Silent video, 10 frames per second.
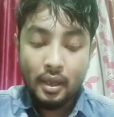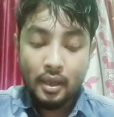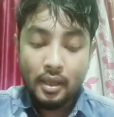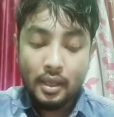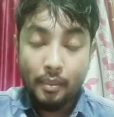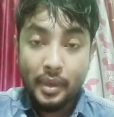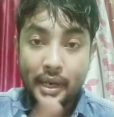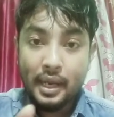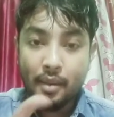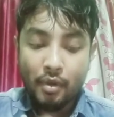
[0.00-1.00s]
Number D,
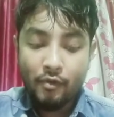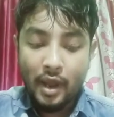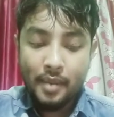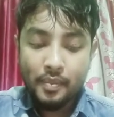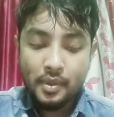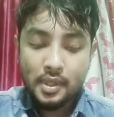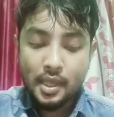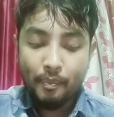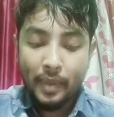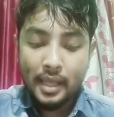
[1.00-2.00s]
number 5, some
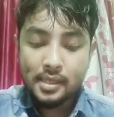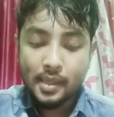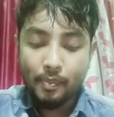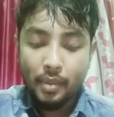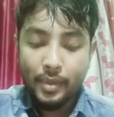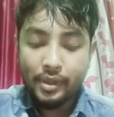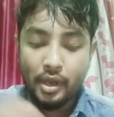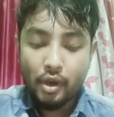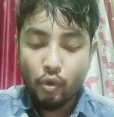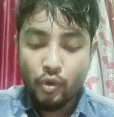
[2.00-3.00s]
plants supplement their
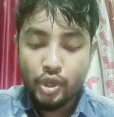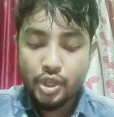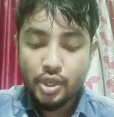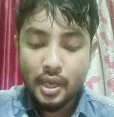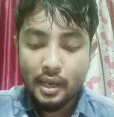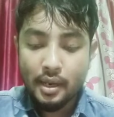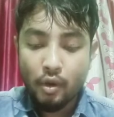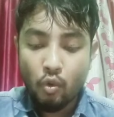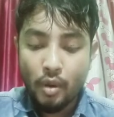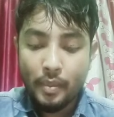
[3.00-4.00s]
nutritional
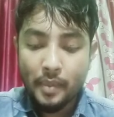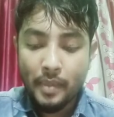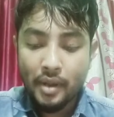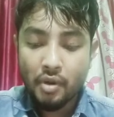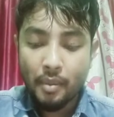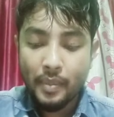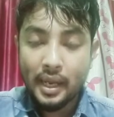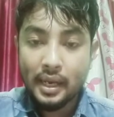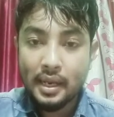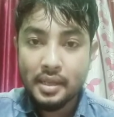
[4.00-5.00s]
requirement by trapping and
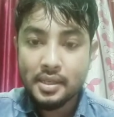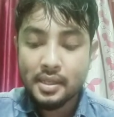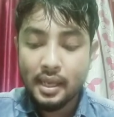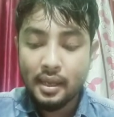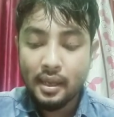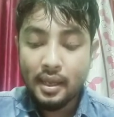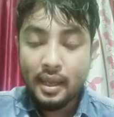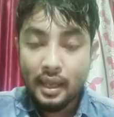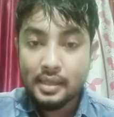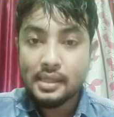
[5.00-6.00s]
digesting
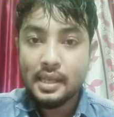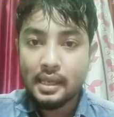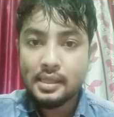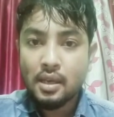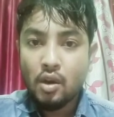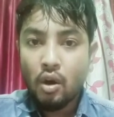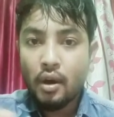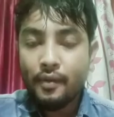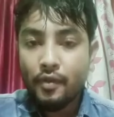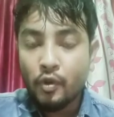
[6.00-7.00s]
insects. Or
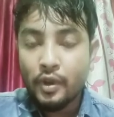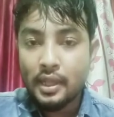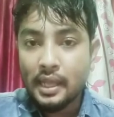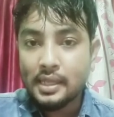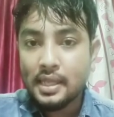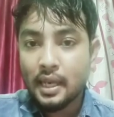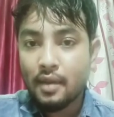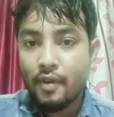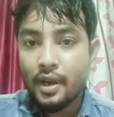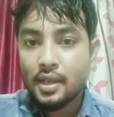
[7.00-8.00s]
if you read the
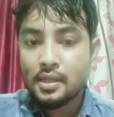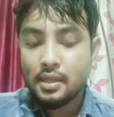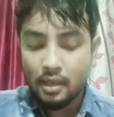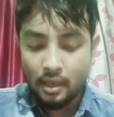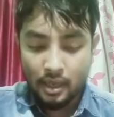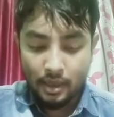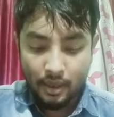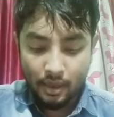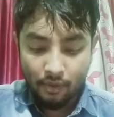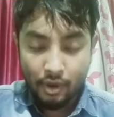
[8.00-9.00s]
insectivorous
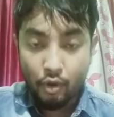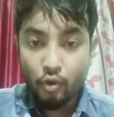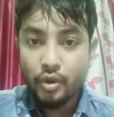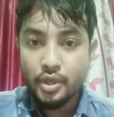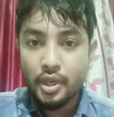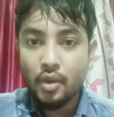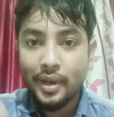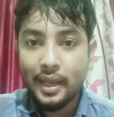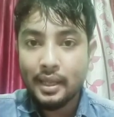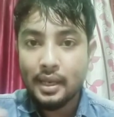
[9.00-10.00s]
nutrition, you will
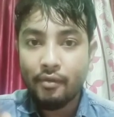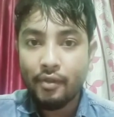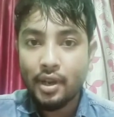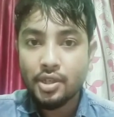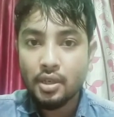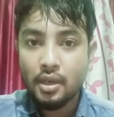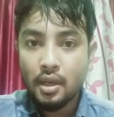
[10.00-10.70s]
get the definition.